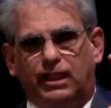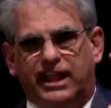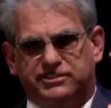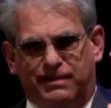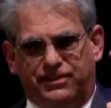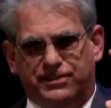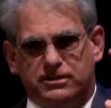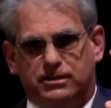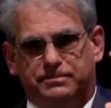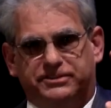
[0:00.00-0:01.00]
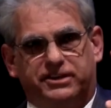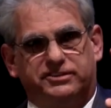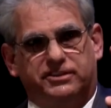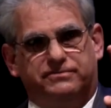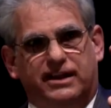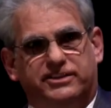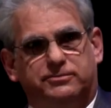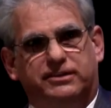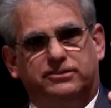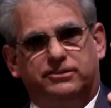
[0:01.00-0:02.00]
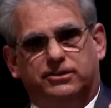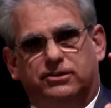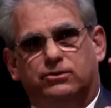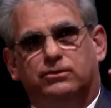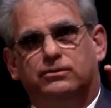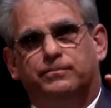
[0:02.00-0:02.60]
as my therapist has advised me to do